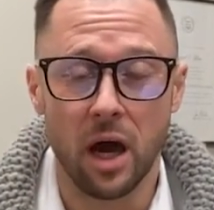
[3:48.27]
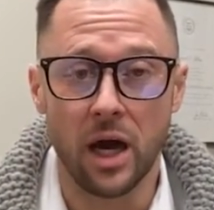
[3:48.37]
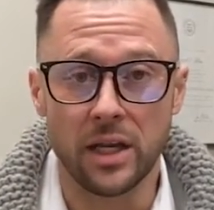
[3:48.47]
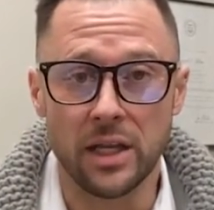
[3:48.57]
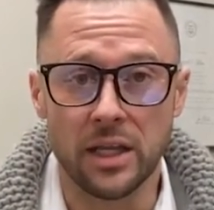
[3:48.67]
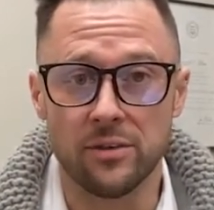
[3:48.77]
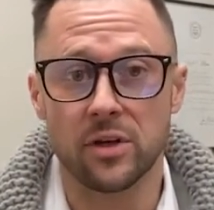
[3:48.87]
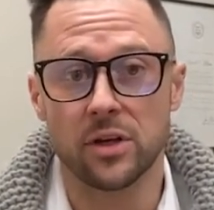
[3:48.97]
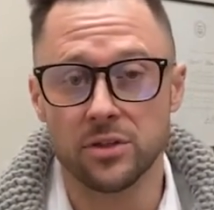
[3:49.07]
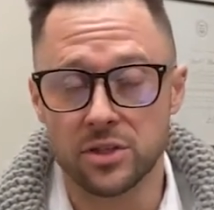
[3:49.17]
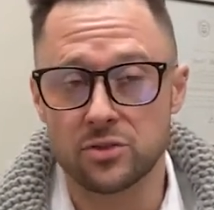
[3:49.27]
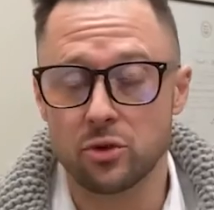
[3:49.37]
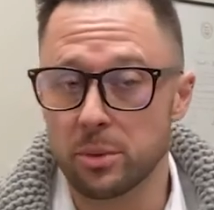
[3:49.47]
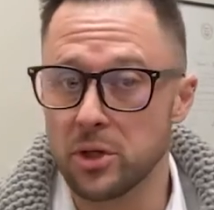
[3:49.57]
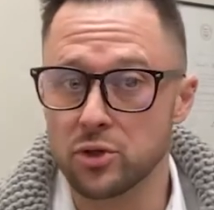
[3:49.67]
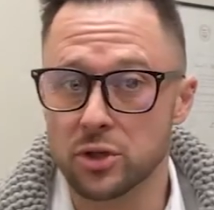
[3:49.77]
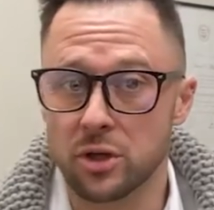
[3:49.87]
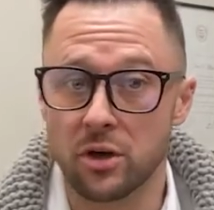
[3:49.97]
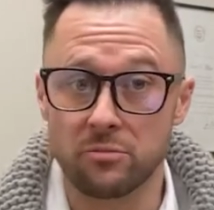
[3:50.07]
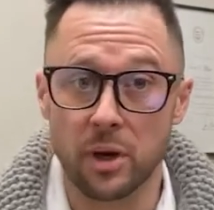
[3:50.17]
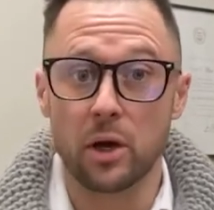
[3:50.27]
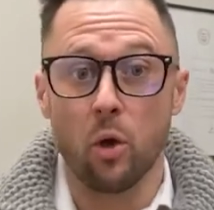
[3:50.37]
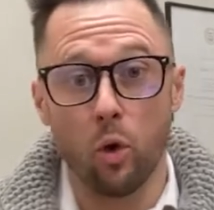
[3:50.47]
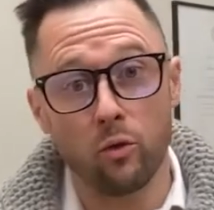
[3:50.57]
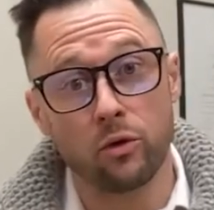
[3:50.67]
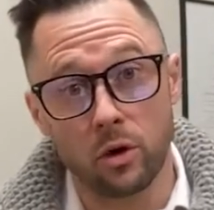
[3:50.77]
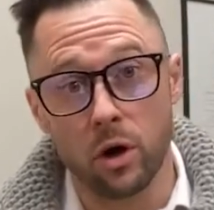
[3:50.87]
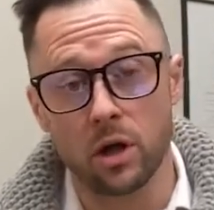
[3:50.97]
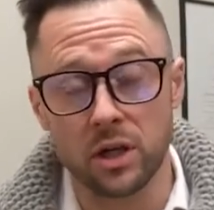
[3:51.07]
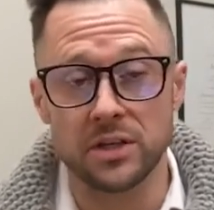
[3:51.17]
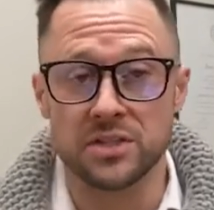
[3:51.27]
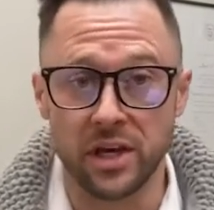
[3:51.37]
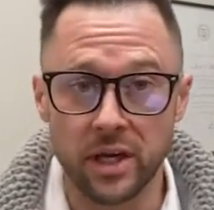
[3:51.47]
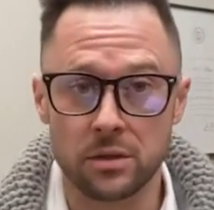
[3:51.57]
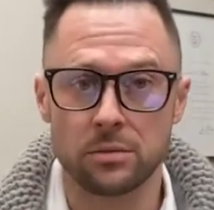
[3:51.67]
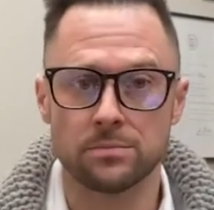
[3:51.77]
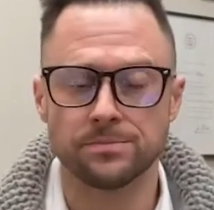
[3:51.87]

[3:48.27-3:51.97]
uneven distribution of my overall estate?